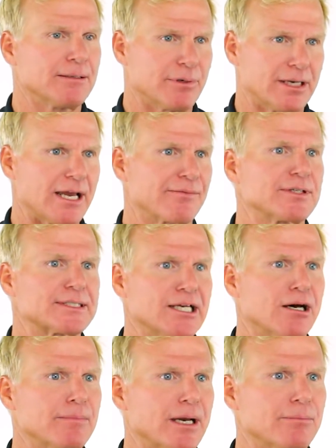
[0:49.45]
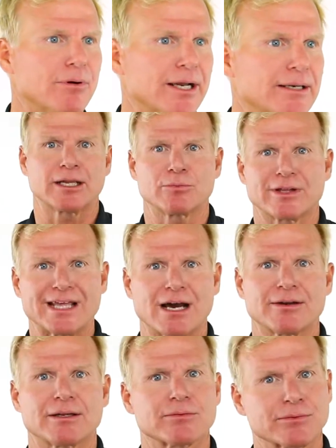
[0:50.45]
but every cell membrane. And
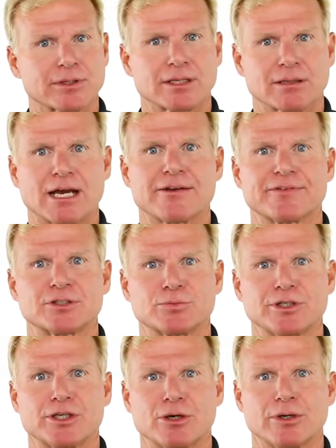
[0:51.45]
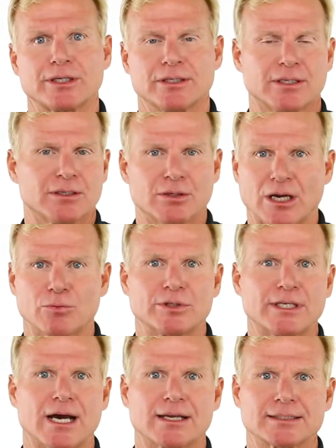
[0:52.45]
without it, really, life as we know it uh, would
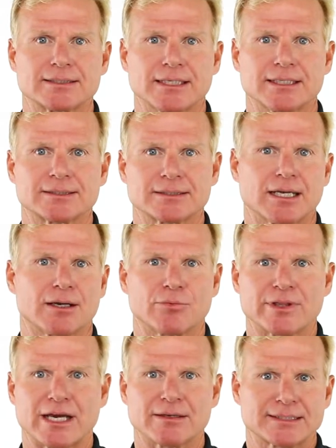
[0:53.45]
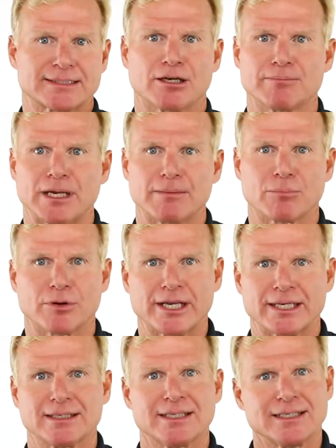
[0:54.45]
not exist. Uh, without a cell
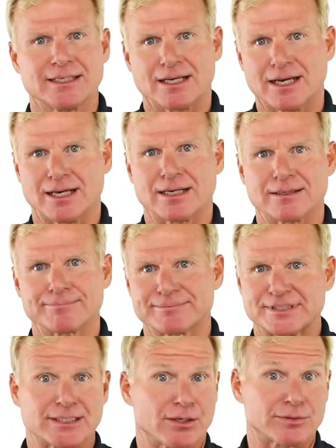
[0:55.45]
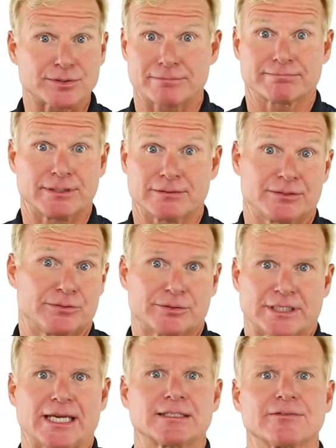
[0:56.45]
membrane, uh, cells, you
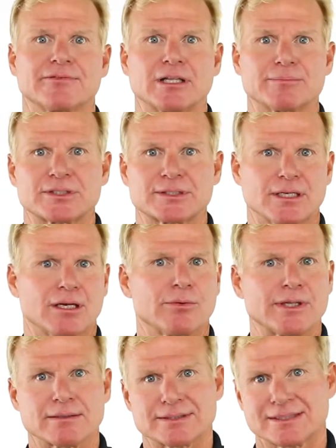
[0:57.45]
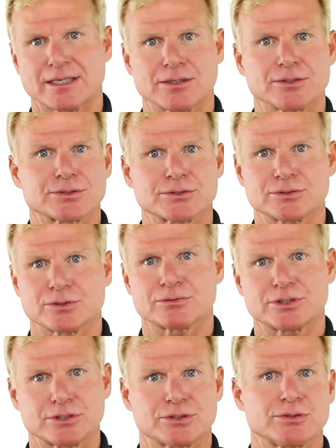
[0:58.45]
can't develop a cell. Without cells, there's no
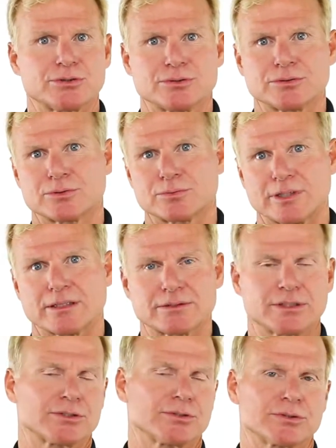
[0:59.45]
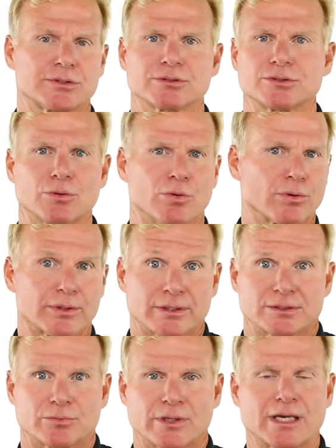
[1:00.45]
tissues. Without tissues, there's no
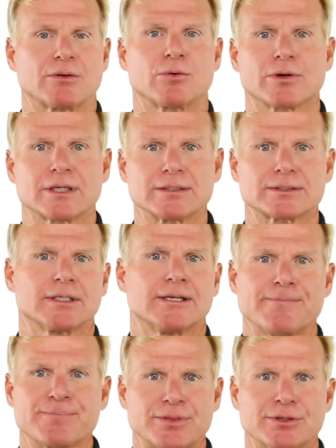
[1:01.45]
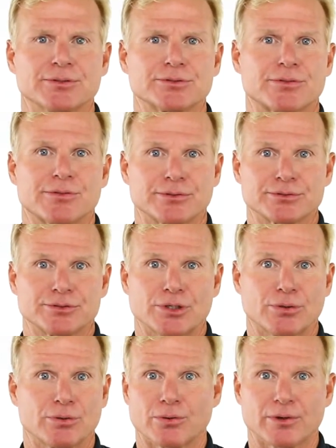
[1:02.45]
organs. And without organs, there's, there's
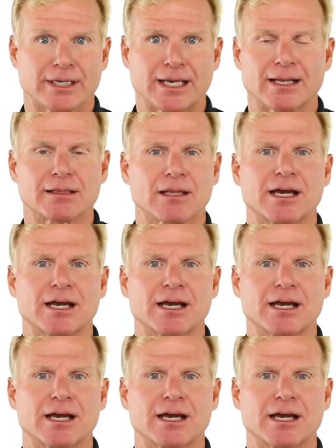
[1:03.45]
no organic